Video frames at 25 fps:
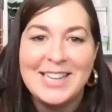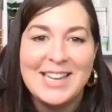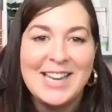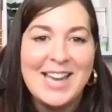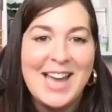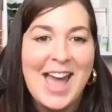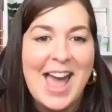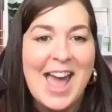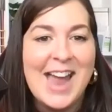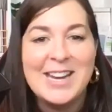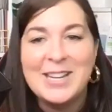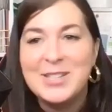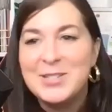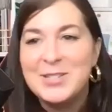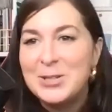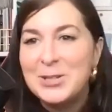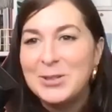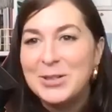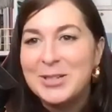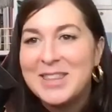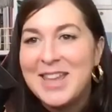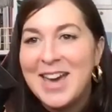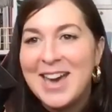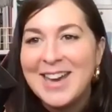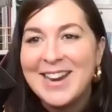And he
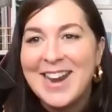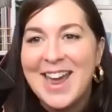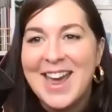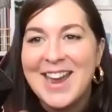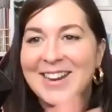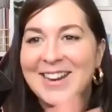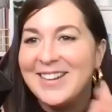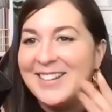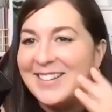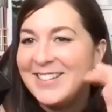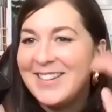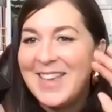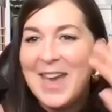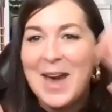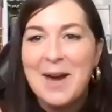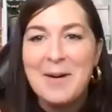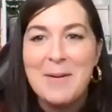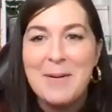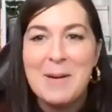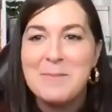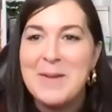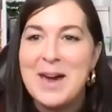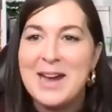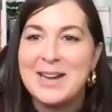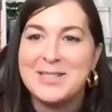took that, and yeah,
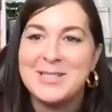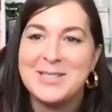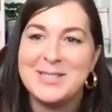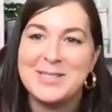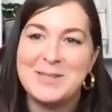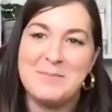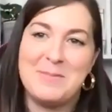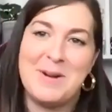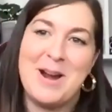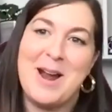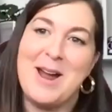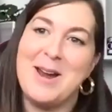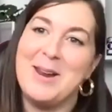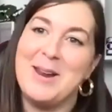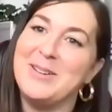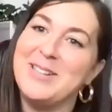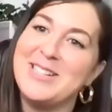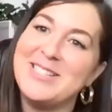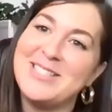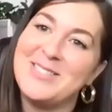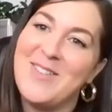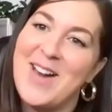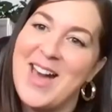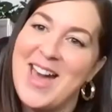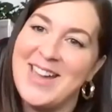I'm back to soprano.
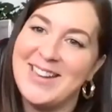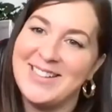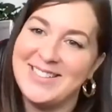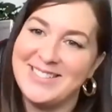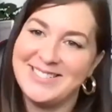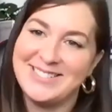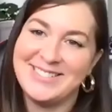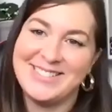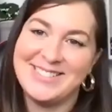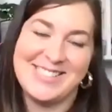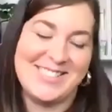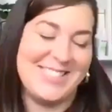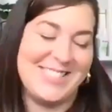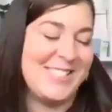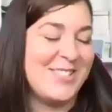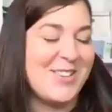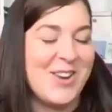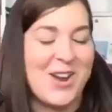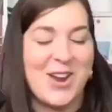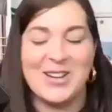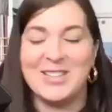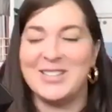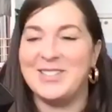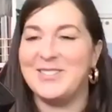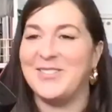It's fine. It's
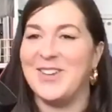totally